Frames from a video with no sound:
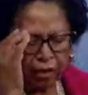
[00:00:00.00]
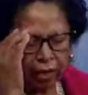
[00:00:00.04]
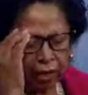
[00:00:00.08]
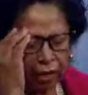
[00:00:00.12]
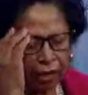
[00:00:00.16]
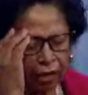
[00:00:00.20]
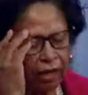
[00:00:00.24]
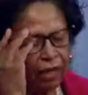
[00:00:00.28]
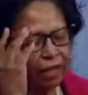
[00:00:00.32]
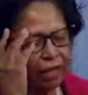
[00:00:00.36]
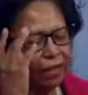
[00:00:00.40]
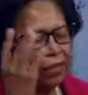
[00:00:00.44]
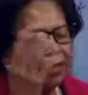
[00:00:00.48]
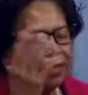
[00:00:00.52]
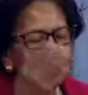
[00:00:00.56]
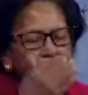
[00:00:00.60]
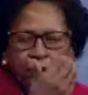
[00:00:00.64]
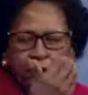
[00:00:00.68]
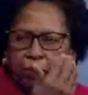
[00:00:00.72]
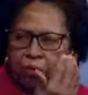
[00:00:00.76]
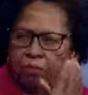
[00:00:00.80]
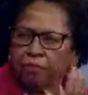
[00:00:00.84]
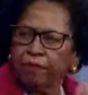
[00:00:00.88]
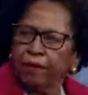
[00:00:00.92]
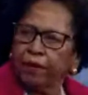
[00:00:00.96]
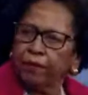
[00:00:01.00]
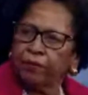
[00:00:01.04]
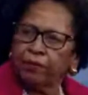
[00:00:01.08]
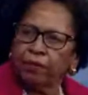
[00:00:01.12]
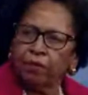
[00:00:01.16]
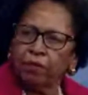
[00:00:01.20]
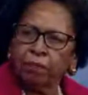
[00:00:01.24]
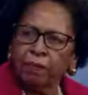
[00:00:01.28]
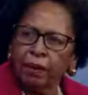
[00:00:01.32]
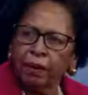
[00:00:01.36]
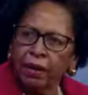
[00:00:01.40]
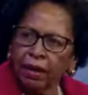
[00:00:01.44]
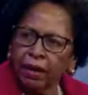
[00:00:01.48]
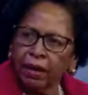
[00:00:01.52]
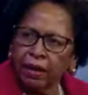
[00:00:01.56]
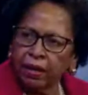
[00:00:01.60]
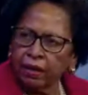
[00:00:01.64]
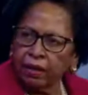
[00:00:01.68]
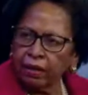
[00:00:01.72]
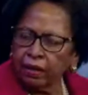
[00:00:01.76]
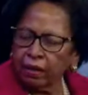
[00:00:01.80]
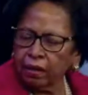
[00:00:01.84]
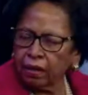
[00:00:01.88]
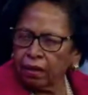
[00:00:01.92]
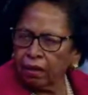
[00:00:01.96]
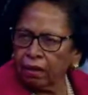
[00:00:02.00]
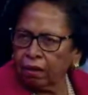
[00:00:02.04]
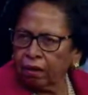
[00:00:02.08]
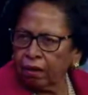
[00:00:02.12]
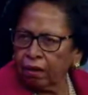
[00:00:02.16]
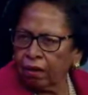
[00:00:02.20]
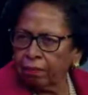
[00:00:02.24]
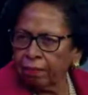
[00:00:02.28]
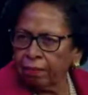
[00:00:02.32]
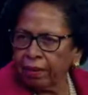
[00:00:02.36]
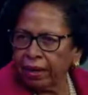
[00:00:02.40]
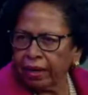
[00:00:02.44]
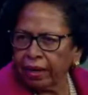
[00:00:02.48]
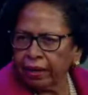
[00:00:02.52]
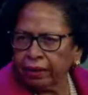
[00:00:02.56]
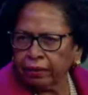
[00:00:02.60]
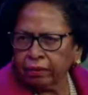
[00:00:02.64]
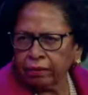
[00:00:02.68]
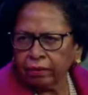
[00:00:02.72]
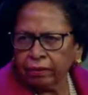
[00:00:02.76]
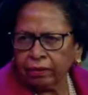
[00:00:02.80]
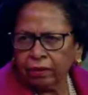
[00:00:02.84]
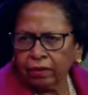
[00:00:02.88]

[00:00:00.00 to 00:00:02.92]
Uh, they were founded by uh, a man